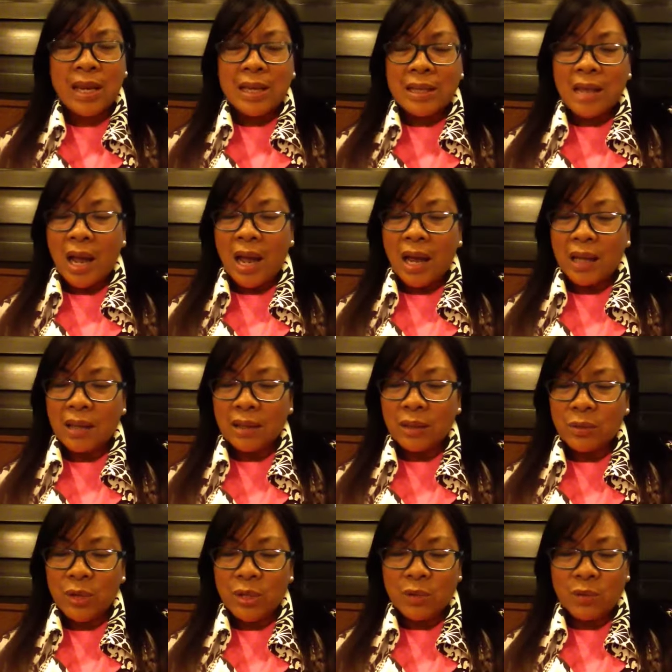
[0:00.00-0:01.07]
Now, the
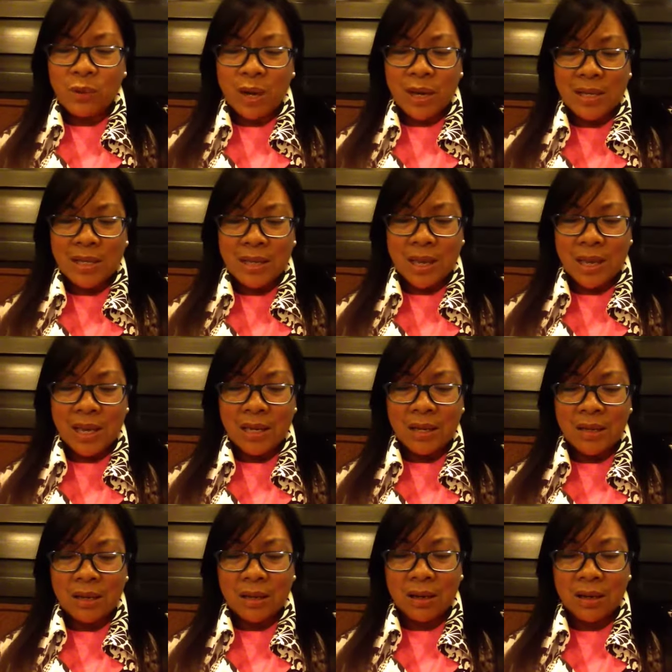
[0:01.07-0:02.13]
reason why I say
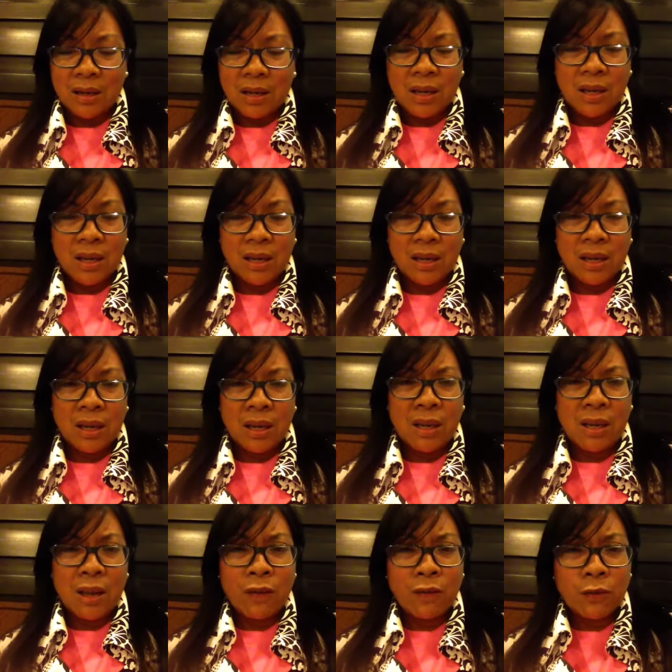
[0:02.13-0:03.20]

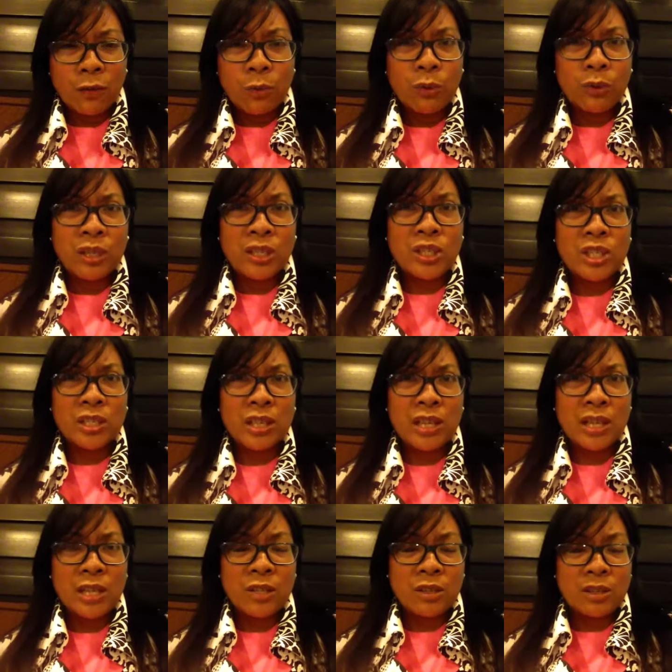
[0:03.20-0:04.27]
inevitable that they
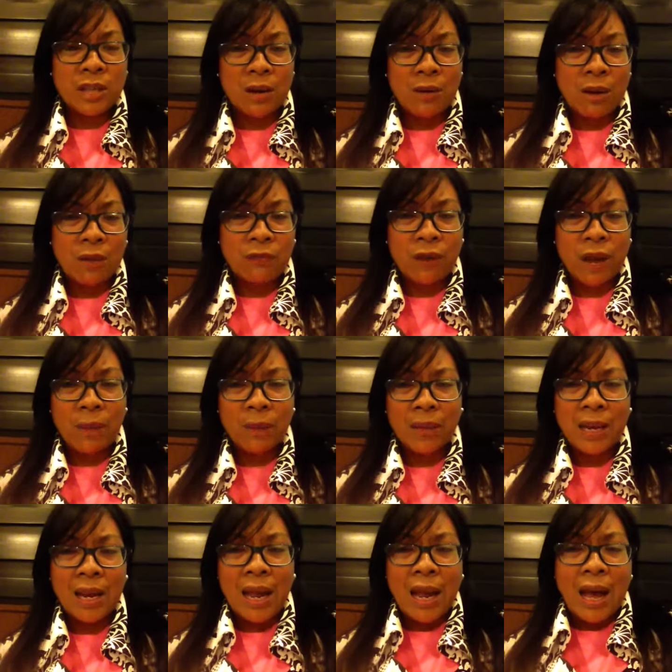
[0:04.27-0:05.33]
need to stay around
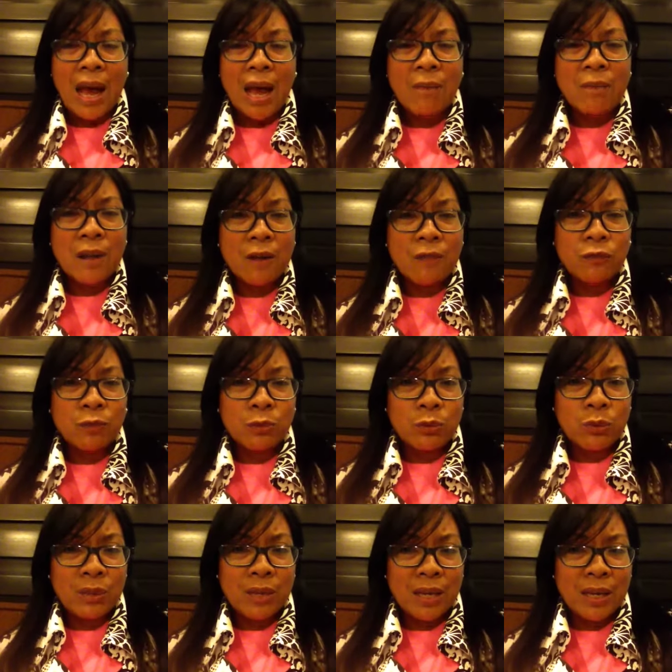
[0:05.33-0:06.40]
family, I'm comfortable
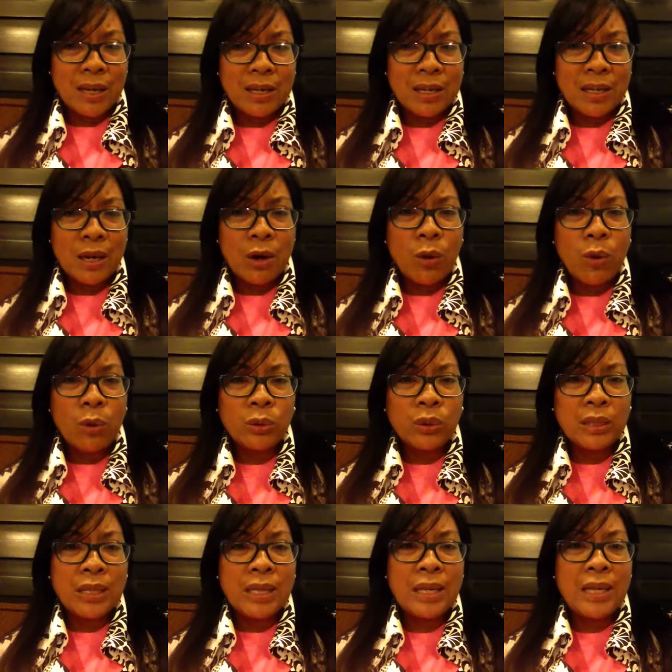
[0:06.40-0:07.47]
with that idea
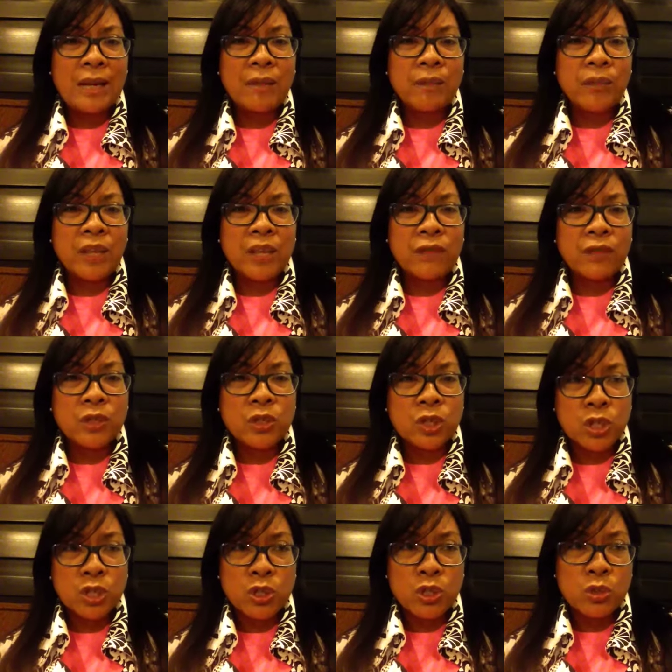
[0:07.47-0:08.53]
only if it's
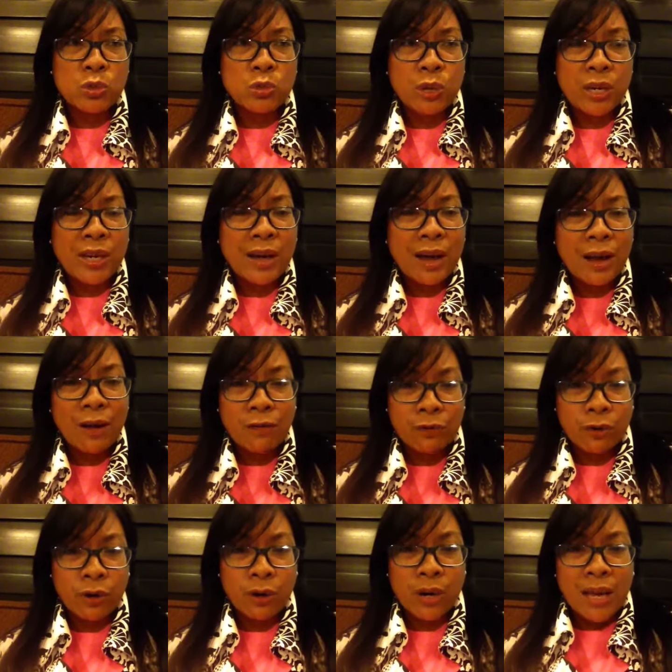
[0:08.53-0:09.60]
just to recover,